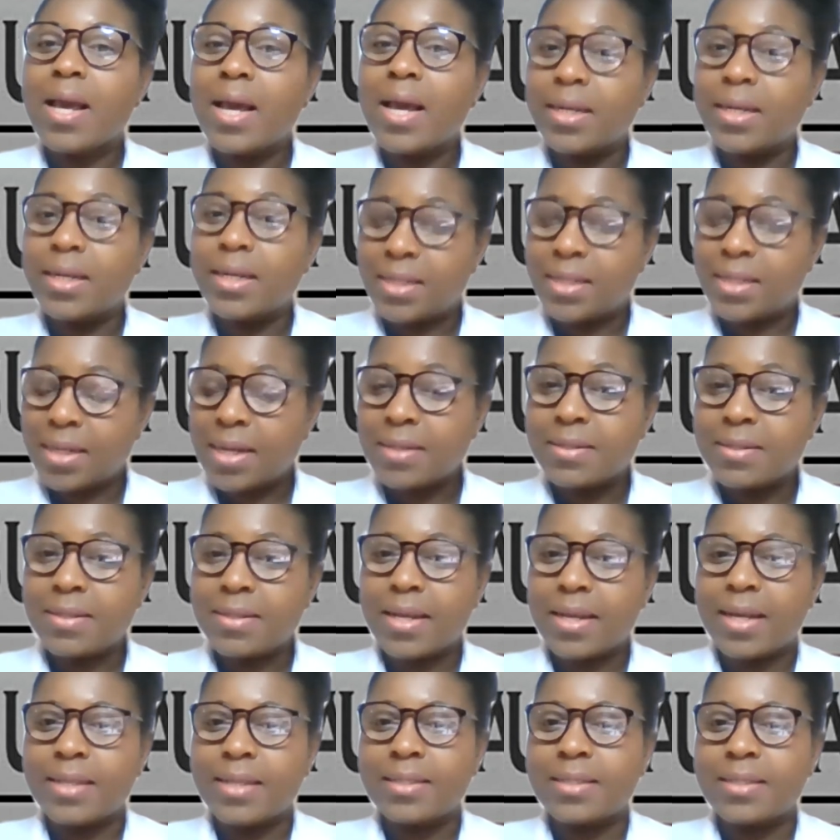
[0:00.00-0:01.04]
and
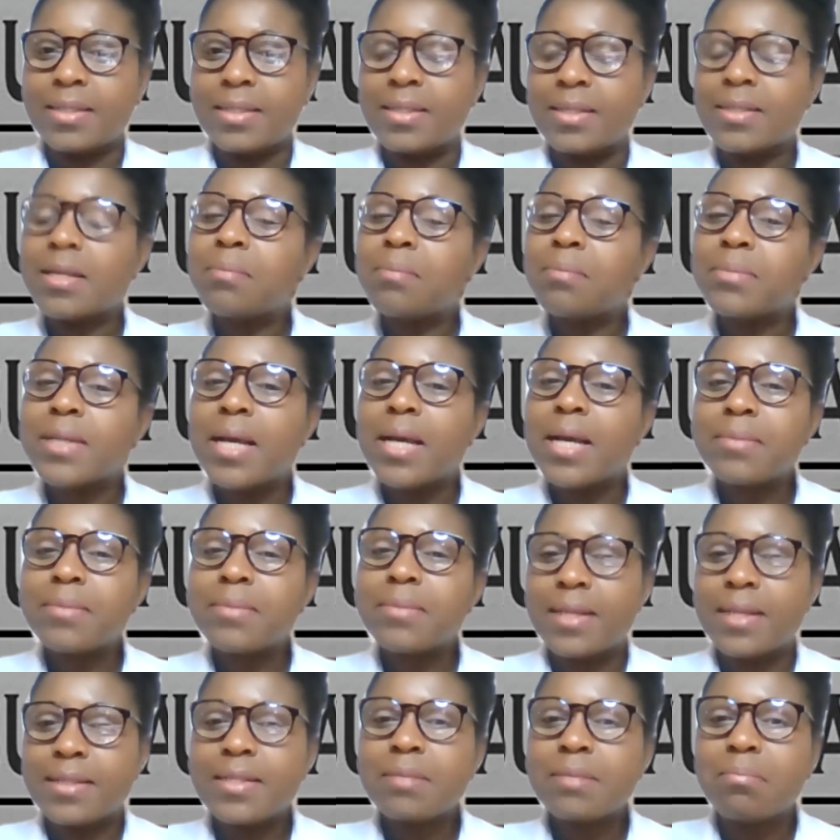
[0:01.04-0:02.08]
anxiety. Sometimes
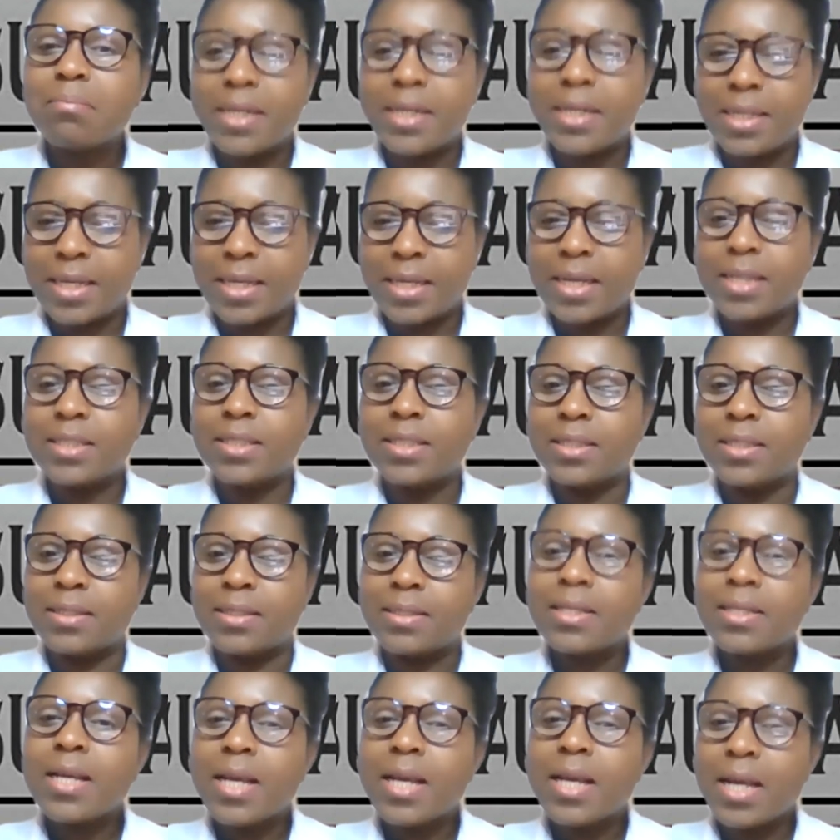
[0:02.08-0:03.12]
certain medications
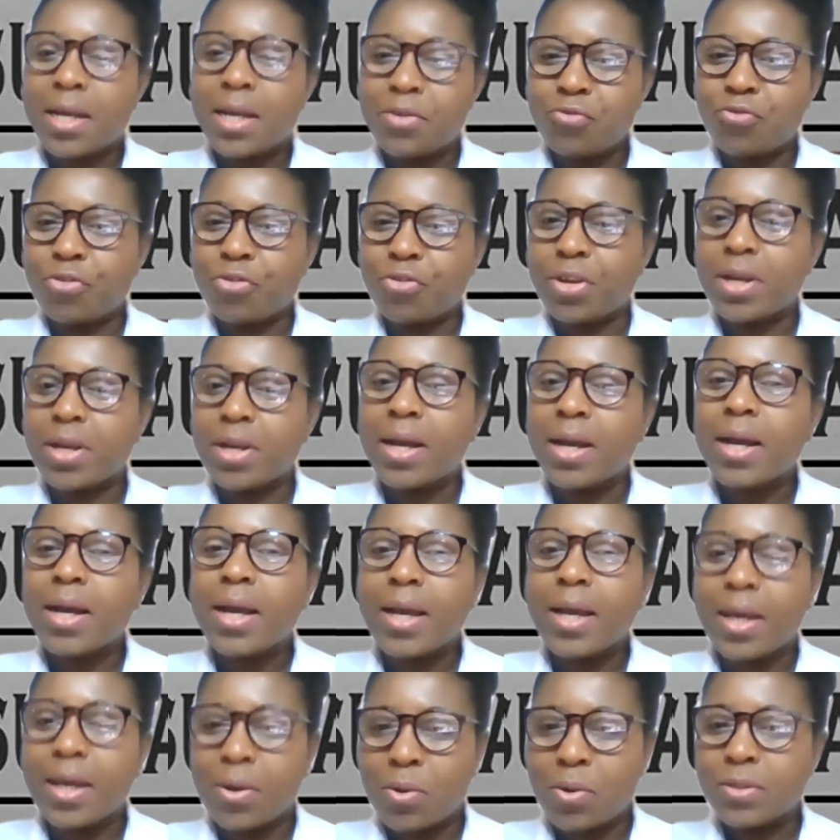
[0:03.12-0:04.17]
can trigger
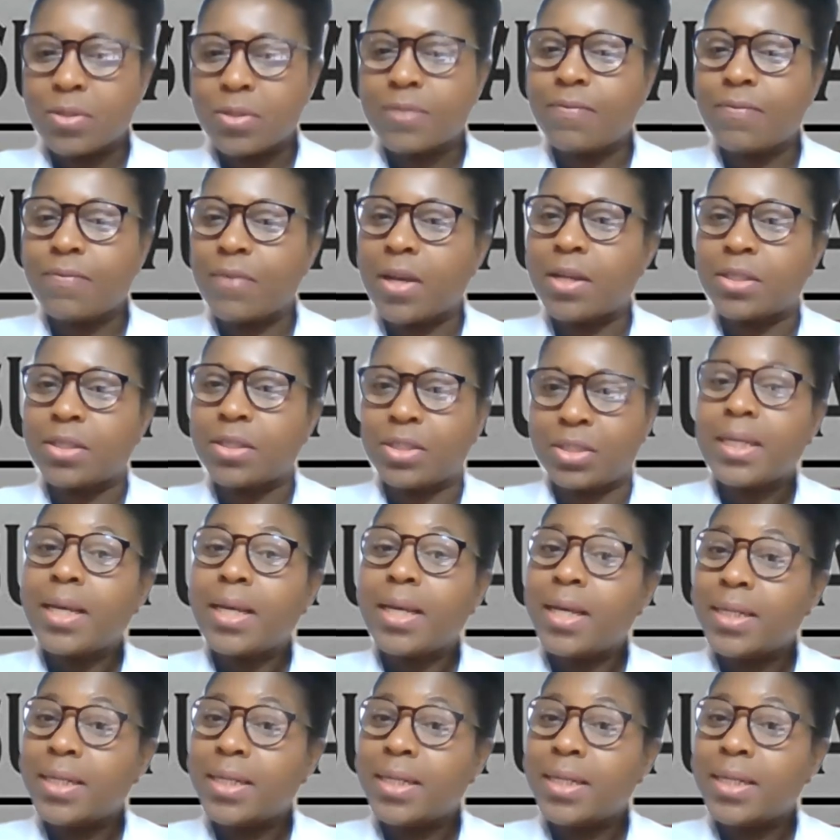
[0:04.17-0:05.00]
a hot flash.